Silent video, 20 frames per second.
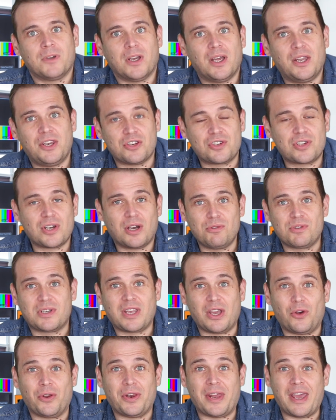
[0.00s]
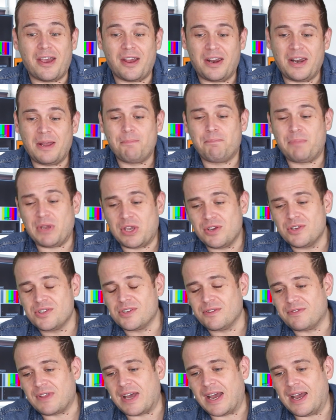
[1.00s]
and the shows get on there. And then because
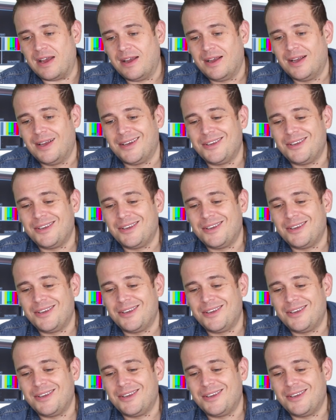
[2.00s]
of that,